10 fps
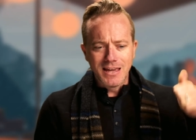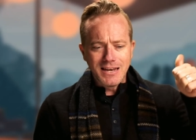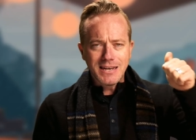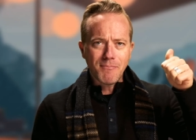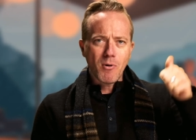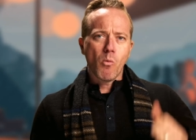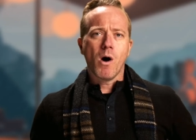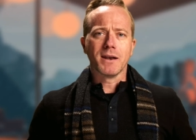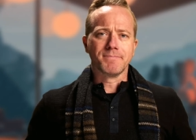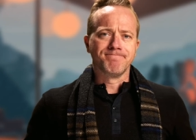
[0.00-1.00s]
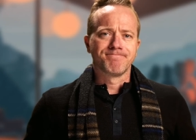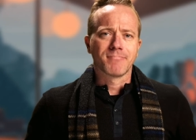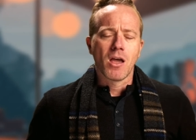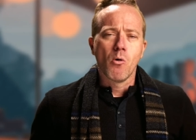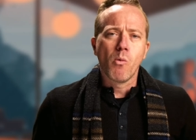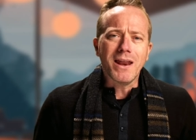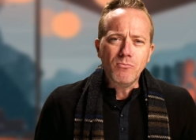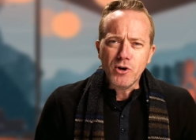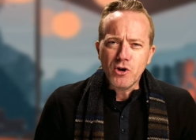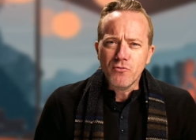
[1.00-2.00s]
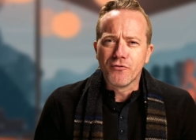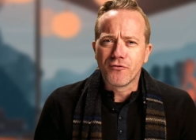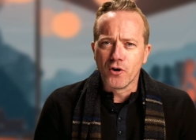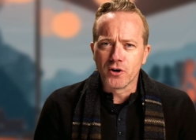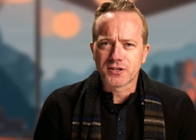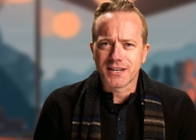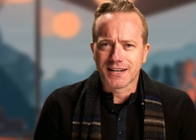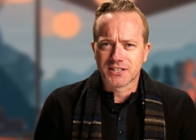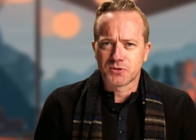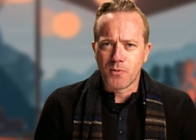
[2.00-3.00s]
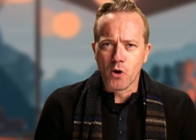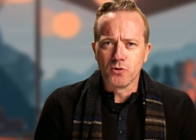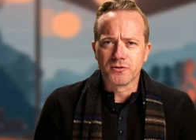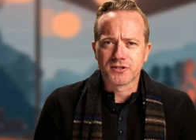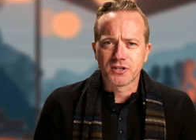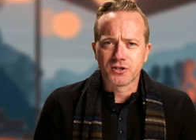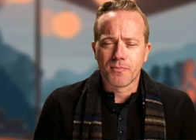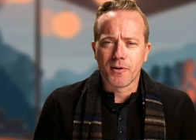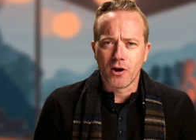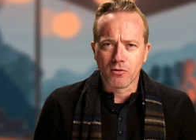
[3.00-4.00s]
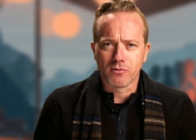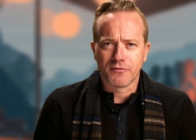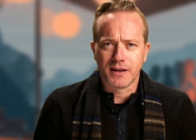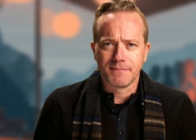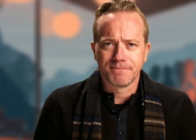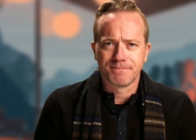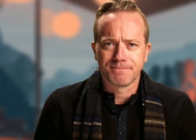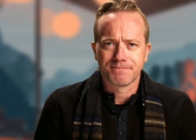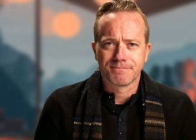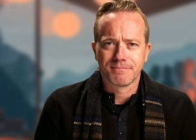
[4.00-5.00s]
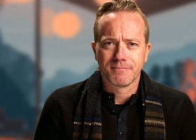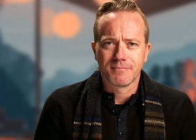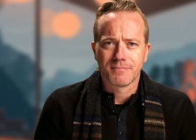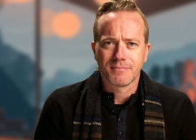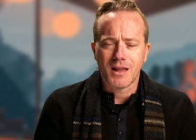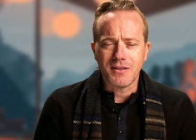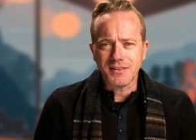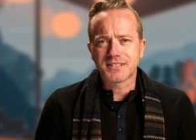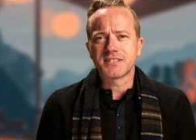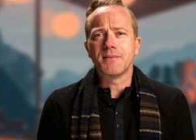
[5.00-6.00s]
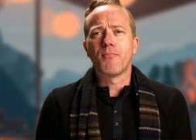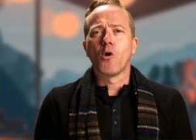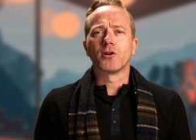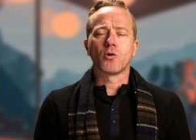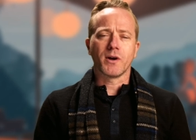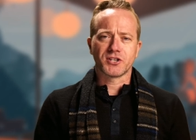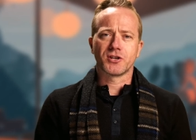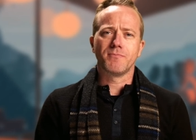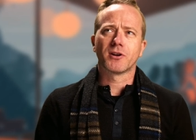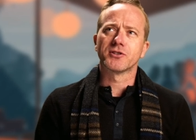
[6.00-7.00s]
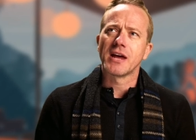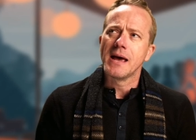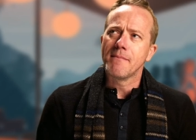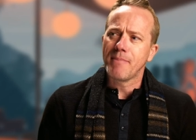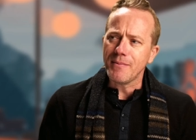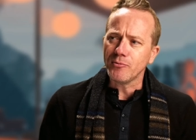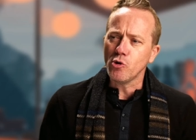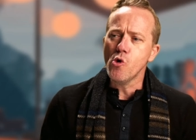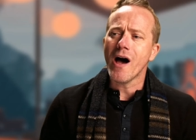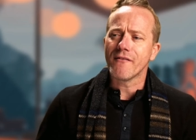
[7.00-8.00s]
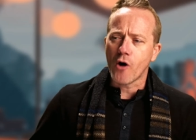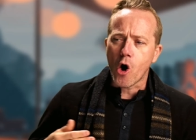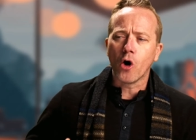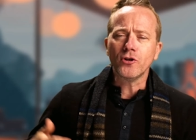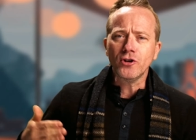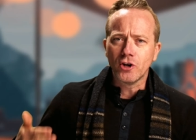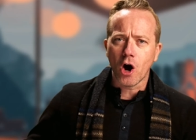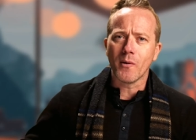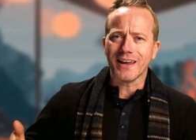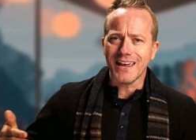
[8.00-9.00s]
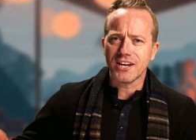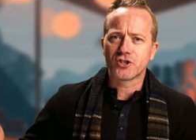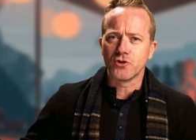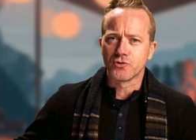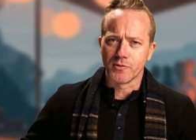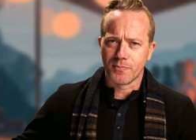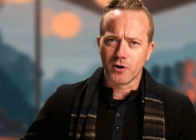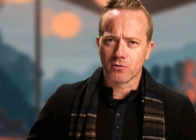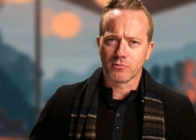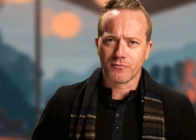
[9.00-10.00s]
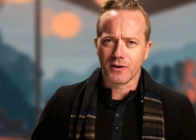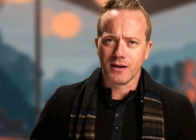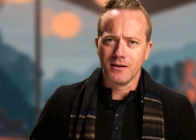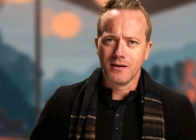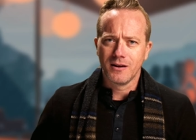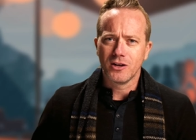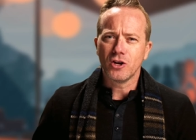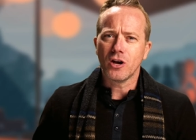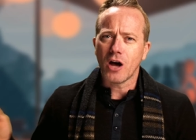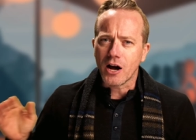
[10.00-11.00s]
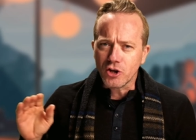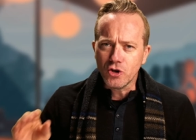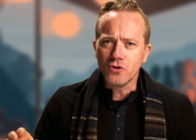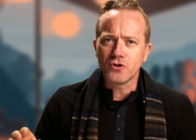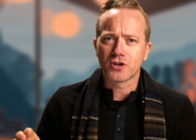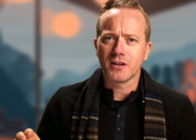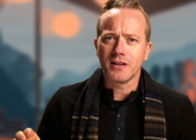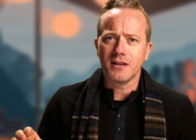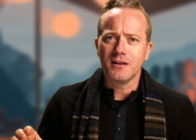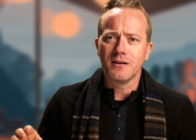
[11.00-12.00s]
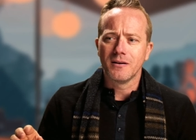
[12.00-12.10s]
Number one, when were you first exposed to pornography? I think this is an important question because people who have ongoing issues with pornography are usually